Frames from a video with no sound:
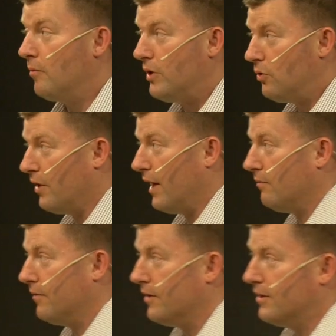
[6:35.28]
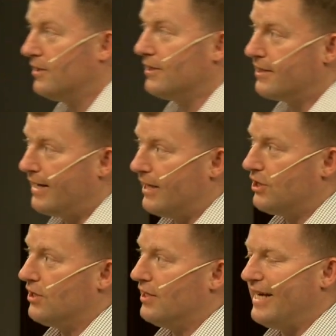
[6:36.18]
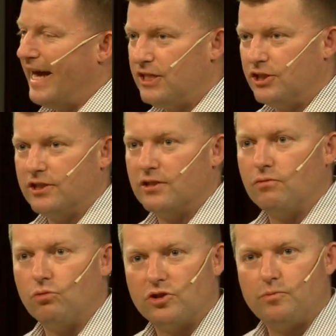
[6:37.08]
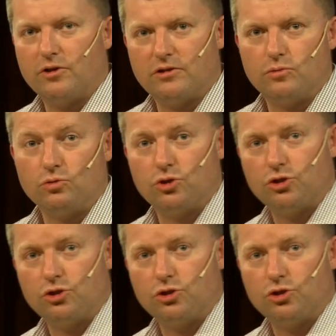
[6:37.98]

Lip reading: Build an alpha to sketch the edges of what's possible, to